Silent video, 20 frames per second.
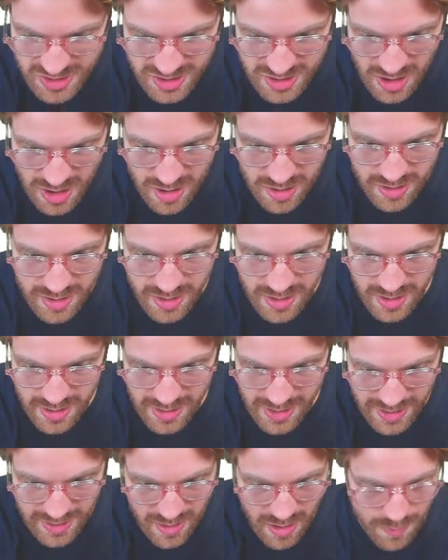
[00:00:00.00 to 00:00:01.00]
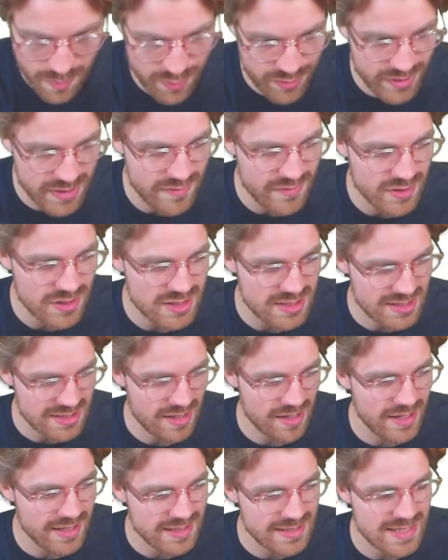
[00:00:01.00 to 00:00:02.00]
done in our previous
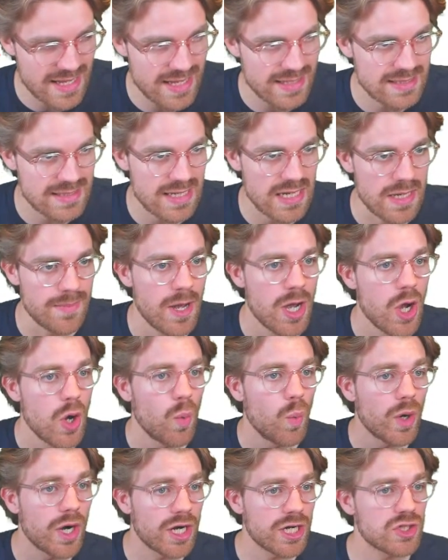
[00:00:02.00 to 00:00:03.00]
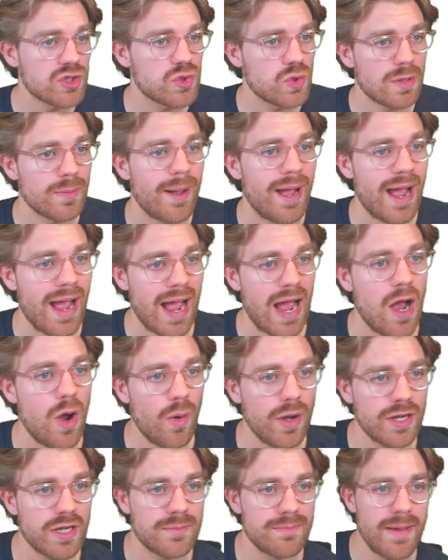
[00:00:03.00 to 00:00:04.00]
slides there, team, we're going to talk about how
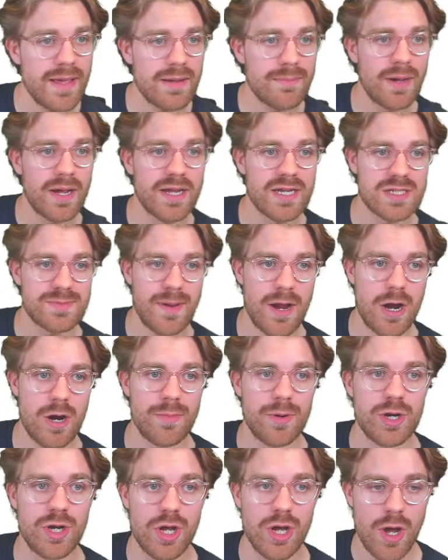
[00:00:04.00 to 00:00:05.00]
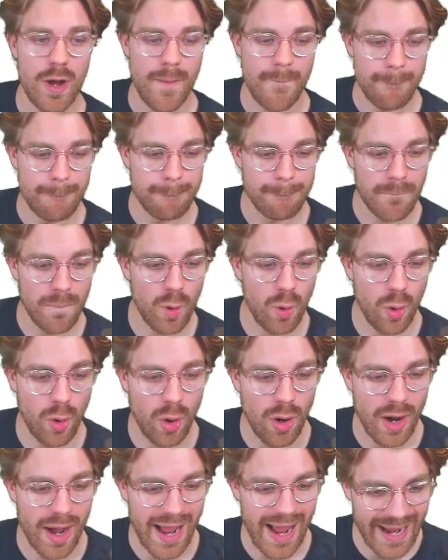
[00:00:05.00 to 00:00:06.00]
I could make my experiment
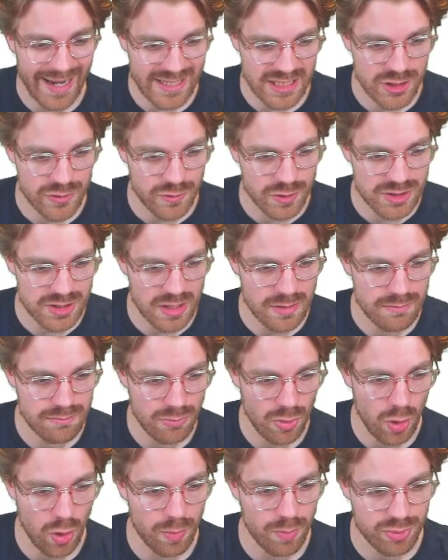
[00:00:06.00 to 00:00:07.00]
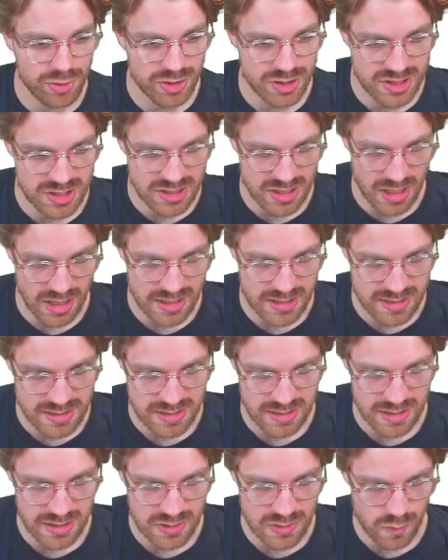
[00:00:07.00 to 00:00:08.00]
more accurate and more precise
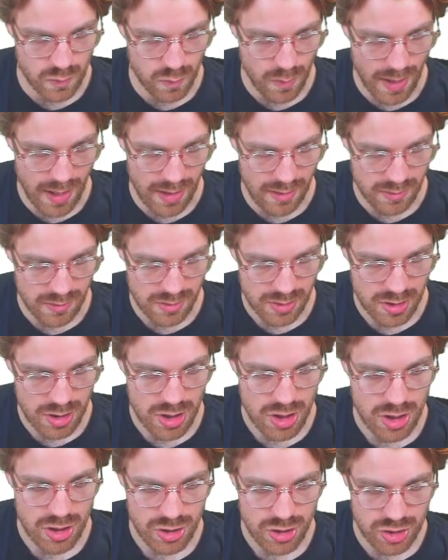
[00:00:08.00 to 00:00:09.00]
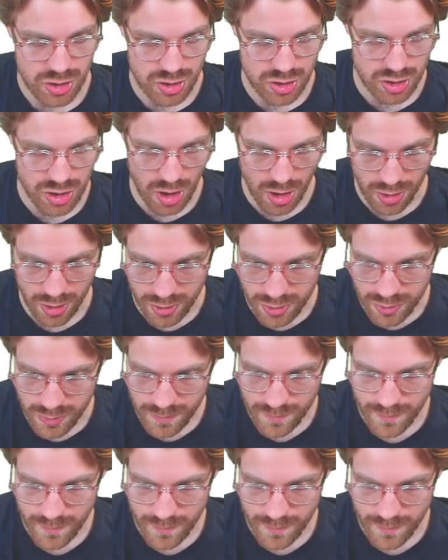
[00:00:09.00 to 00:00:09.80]
as well. So